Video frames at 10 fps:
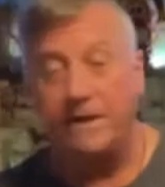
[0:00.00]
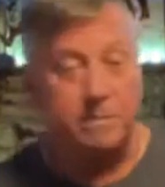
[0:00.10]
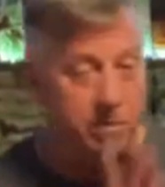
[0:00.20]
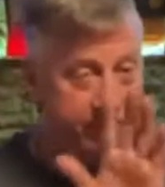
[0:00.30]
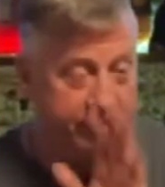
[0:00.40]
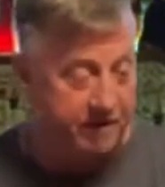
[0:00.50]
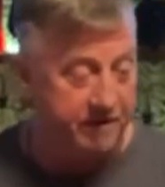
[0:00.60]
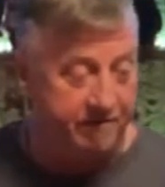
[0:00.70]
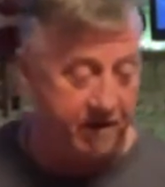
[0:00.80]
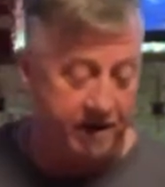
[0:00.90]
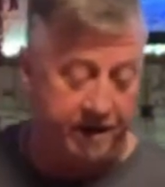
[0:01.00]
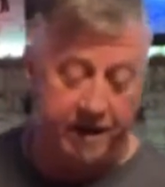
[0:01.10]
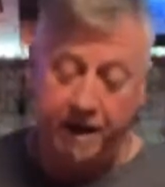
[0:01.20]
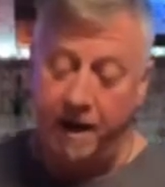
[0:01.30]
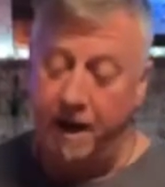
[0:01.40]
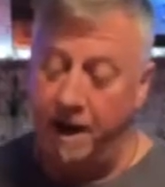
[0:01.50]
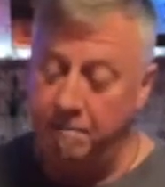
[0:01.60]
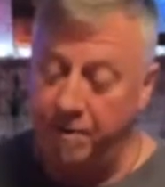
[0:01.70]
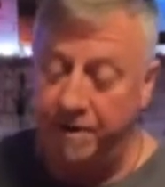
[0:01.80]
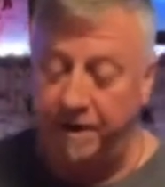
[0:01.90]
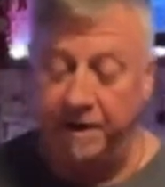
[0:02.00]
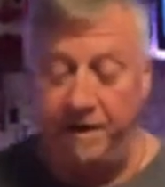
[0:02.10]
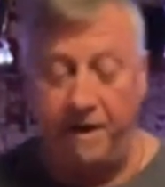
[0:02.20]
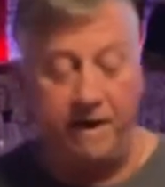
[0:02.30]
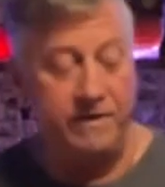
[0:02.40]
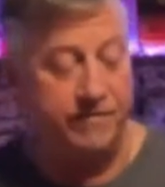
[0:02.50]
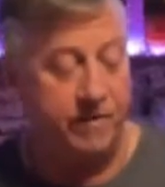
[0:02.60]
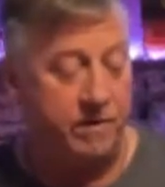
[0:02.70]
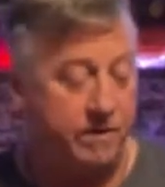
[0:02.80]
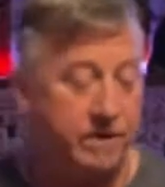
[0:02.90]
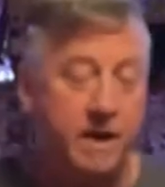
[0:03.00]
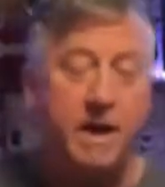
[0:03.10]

That's perfectly fine. I'm putting in the ice first.